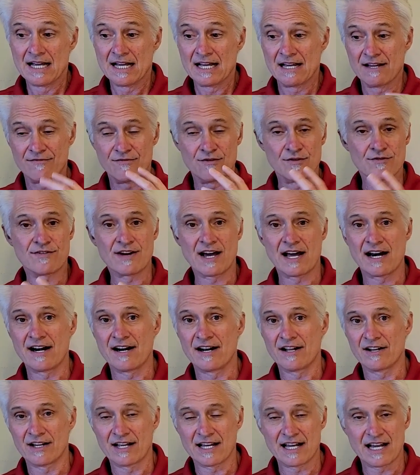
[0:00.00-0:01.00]
If you've got an
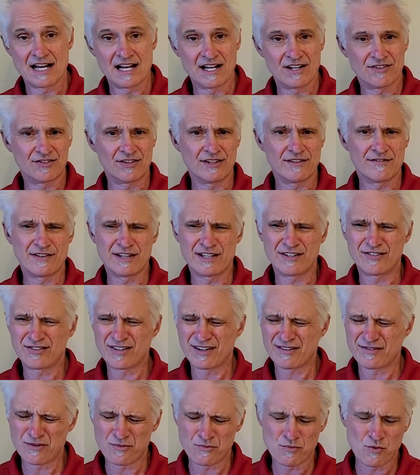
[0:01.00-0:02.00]
LAS,
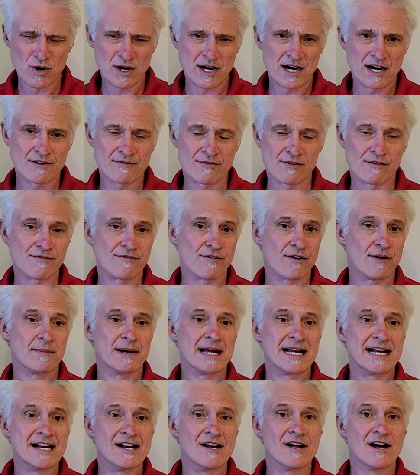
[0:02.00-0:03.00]
E57, whatever, from
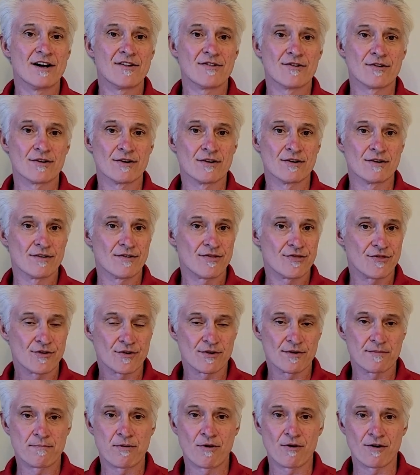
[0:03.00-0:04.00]
another
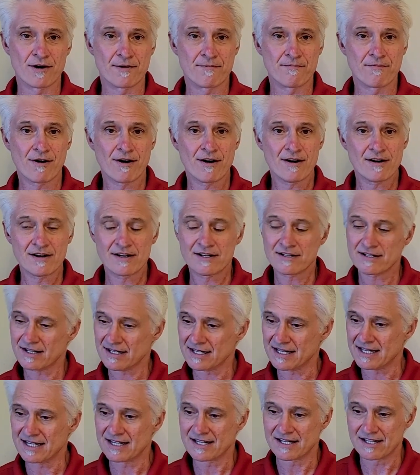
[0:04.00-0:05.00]
third-party product,
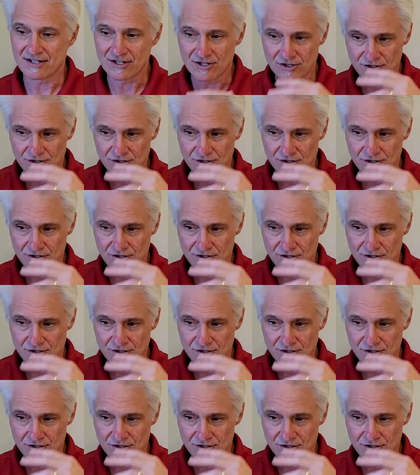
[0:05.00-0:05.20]
again,